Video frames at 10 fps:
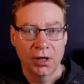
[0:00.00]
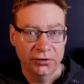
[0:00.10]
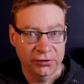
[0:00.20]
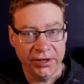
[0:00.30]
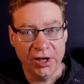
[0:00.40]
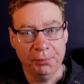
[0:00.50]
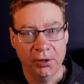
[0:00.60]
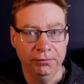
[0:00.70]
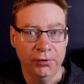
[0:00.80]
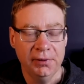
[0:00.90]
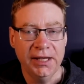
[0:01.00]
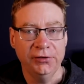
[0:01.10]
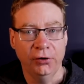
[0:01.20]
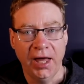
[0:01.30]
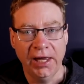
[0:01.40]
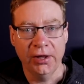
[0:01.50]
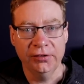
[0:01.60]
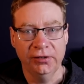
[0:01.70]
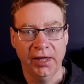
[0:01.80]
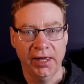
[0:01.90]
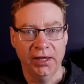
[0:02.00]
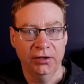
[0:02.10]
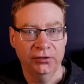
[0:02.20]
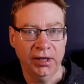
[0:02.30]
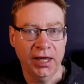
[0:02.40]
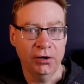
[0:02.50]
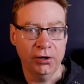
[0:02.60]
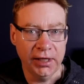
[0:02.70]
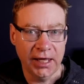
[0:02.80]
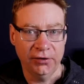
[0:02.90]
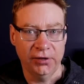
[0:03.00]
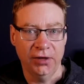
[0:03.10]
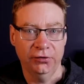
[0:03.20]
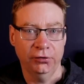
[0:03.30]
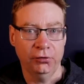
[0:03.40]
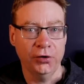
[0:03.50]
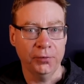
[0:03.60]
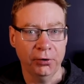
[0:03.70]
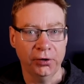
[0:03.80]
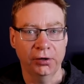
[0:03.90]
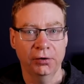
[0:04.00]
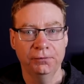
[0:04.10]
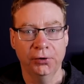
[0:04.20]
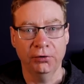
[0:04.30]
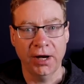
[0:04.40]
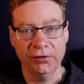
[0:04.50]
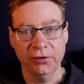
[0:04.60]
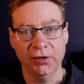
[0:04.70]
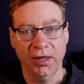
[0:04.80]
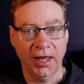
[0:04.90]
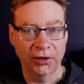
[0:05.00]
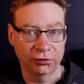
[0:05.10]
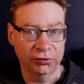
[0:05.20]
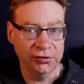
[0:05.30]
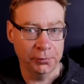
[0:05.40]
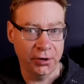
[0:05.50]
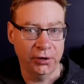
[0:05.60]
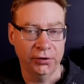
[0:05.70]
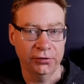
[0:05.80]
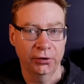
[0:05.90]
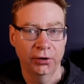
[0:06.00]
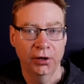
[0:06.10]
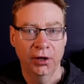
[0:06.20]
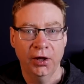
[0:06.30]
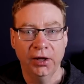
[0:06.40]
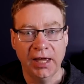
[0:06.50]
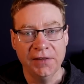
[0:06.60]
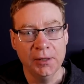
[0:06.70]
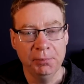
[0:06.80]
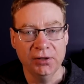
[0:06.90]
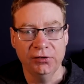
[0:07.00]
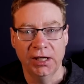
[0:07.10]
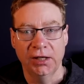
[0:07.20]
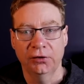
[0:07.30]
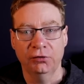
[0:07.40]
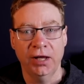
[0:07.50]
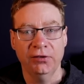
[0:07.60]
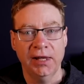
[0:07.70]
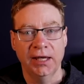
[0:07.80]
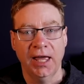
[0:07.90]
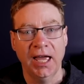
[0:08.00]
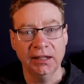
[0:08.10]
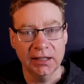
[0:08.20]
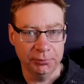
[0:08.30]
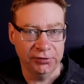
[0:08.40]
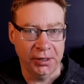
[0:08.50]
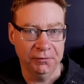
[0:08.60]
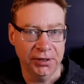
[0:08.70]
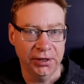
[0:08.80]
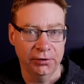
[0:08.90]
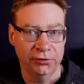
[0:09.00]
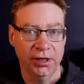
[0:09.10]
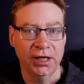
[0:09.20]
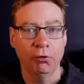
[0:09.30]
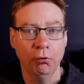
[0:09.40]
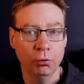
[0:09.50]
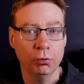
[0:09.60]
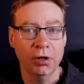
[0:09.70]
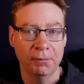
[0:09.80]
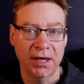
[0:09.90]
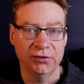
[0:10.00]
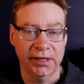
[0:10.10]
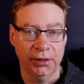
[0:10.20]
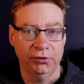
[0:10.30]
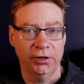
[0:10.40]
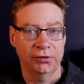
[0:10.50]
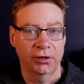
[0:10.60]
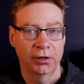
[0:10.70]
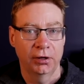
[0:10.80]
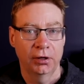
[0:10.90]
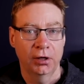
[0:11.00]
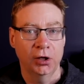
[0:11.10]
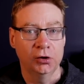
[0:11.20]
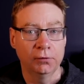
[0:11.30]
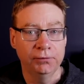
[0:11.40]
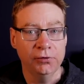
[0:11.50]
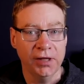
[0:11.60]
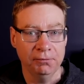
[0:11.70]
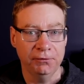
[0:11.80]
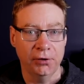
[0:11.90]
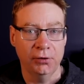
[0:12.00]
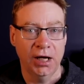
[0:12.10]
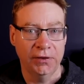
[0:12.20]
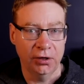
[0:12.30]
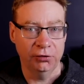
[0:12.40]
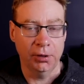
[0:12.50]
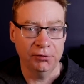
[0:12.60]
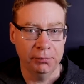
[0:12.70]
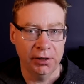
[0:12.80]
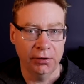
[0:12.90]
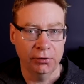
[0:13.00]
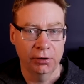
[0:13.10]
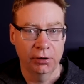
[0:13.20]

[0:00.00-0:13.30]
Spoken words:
Sign up at verbalate.ai today to gain early access to trial the product for creators and strategic partners, and gain the ability to translate and lip sync videos in all major languages. You can view the info in the description below.